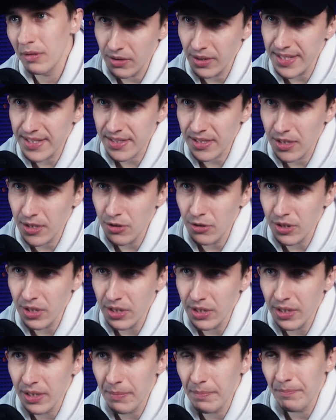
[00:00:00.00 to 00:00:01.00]
Let's say you're
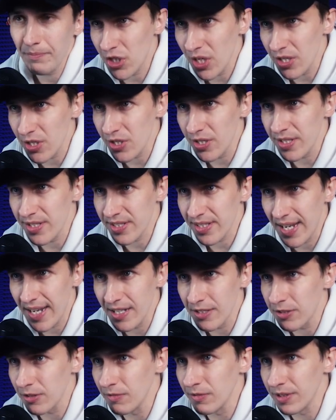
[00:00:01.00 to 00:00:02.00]
gonna change the
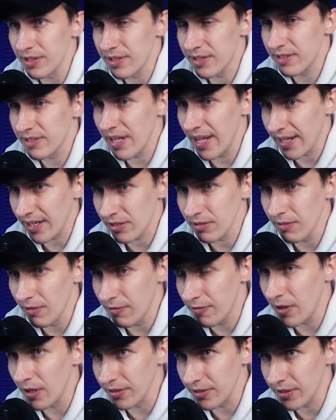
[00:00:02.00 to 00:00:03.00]
size of a text of a
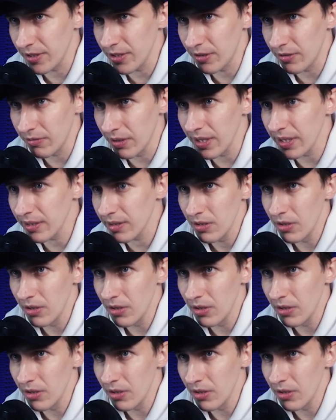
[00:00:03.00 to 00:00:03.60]
font here, right?